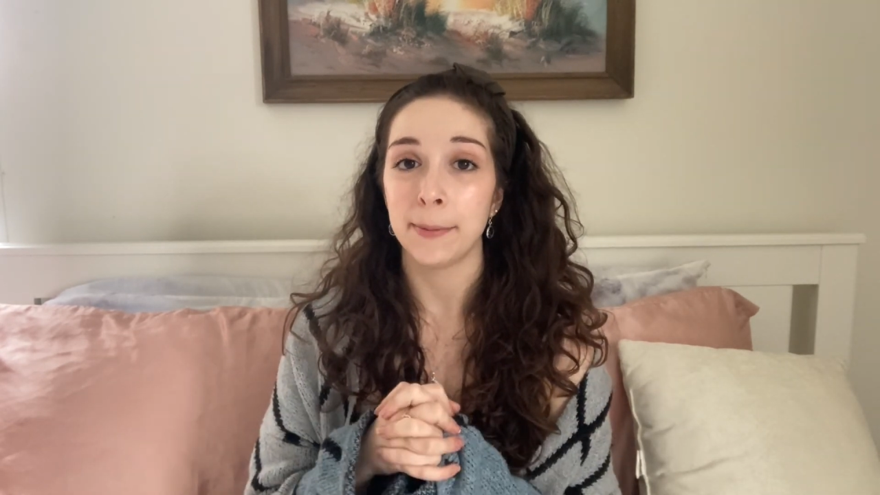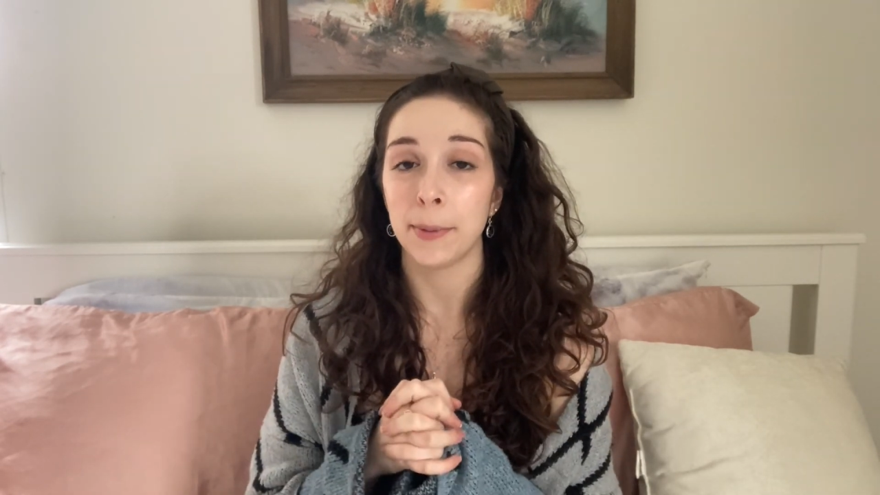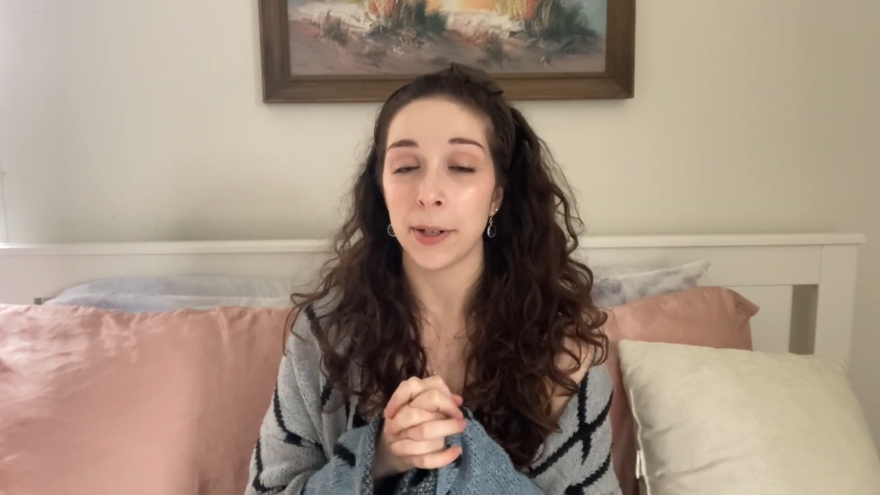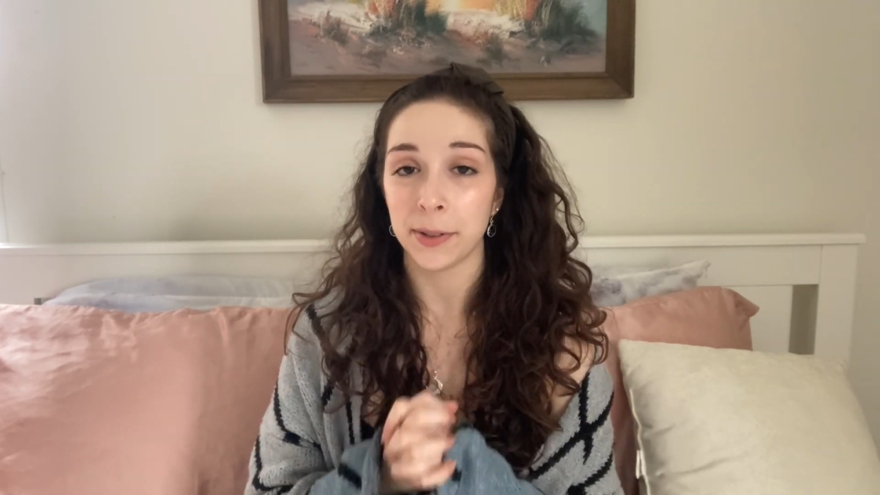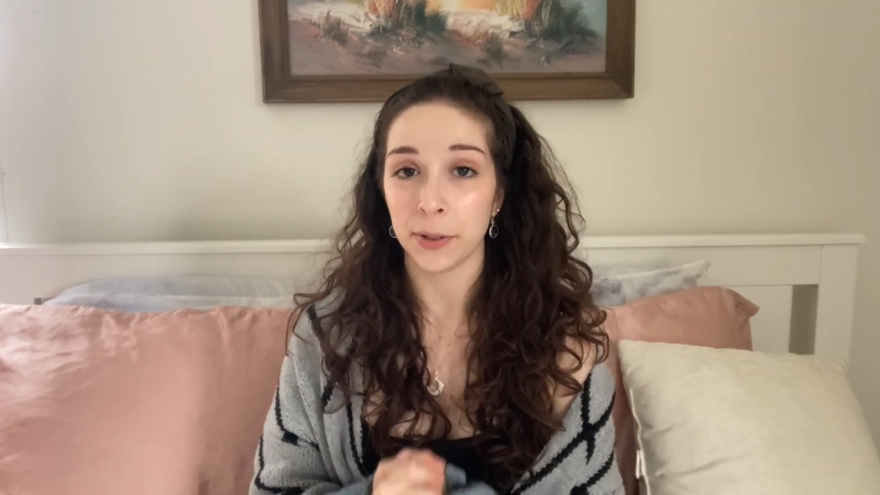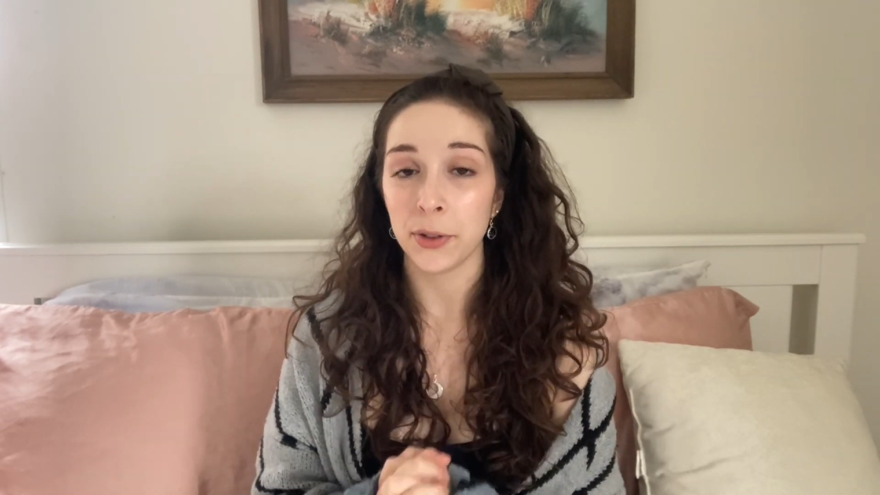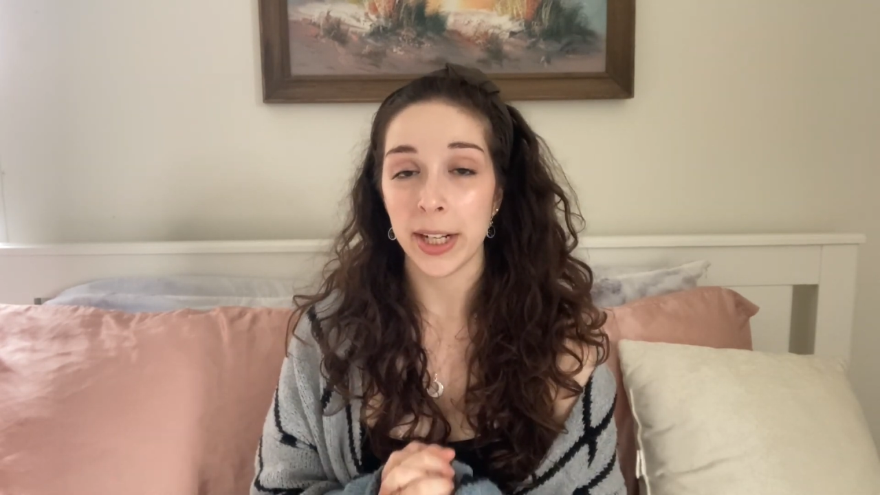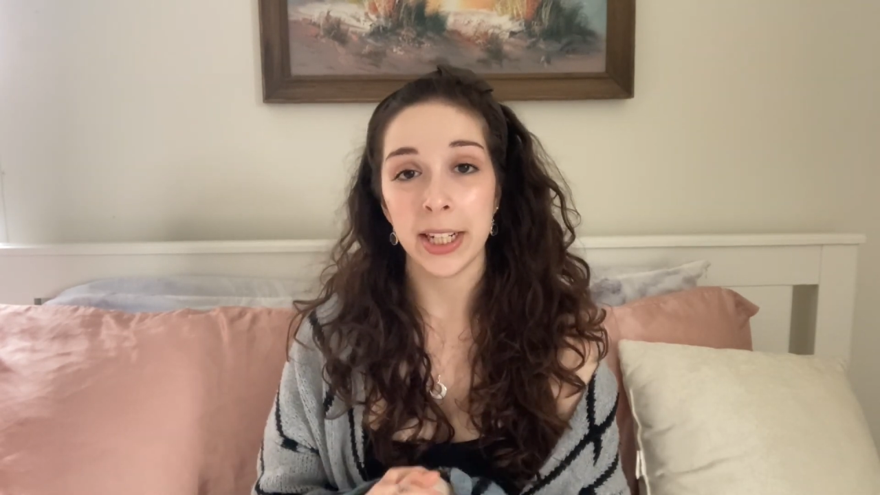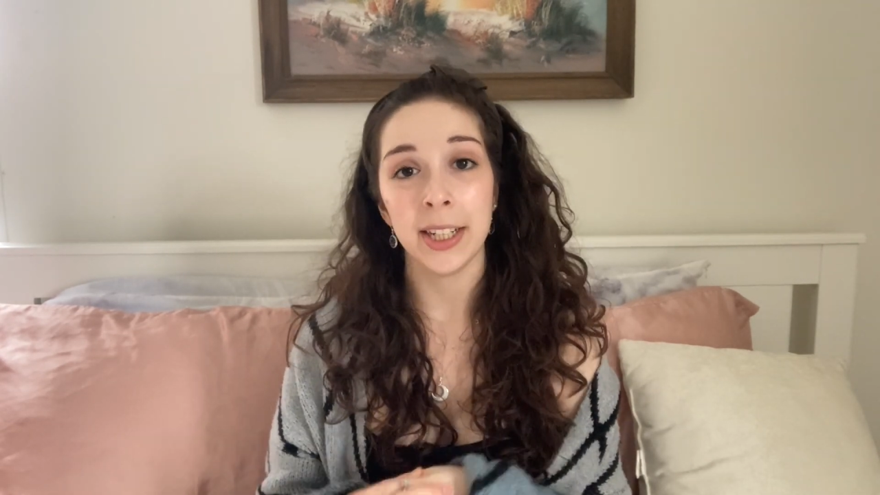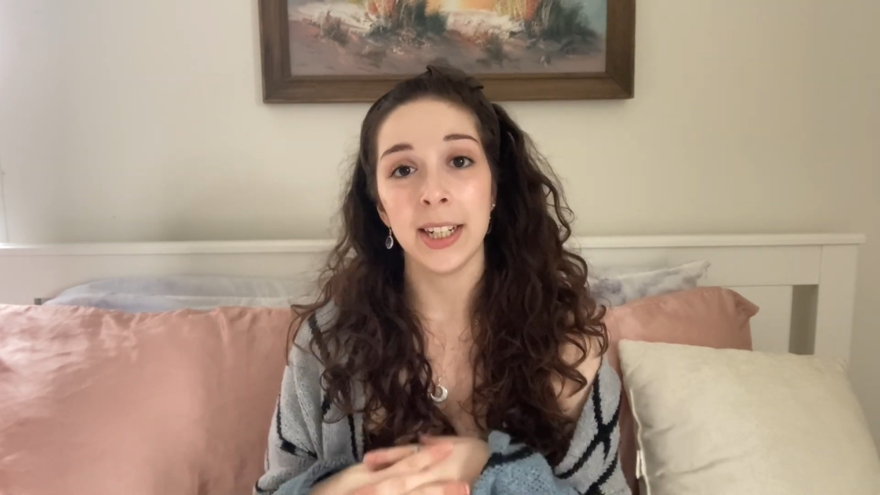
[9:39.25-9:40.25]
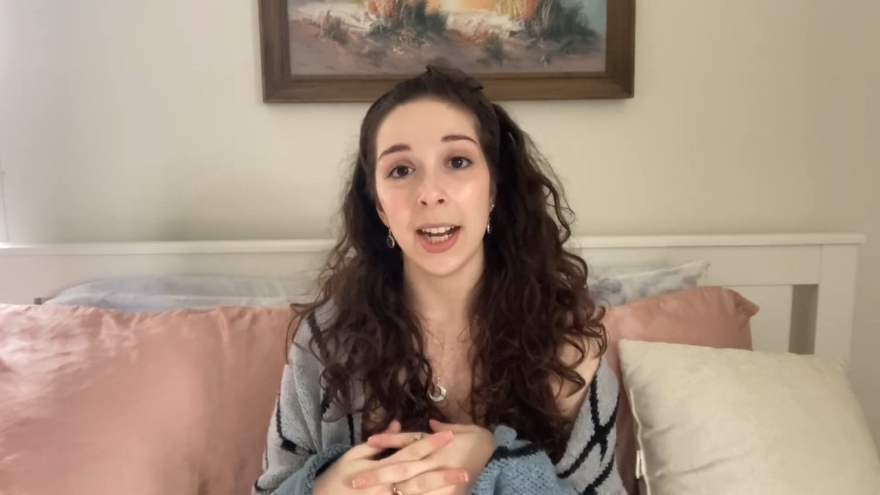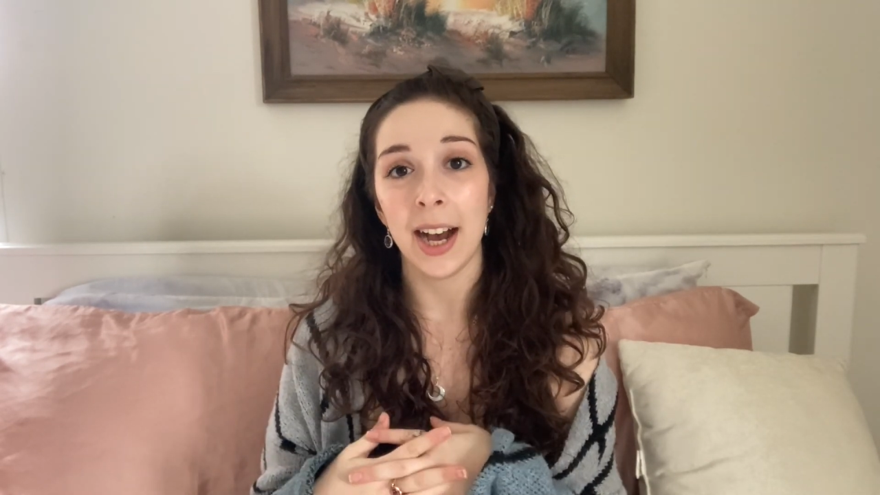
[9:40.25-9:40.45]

personal trainer,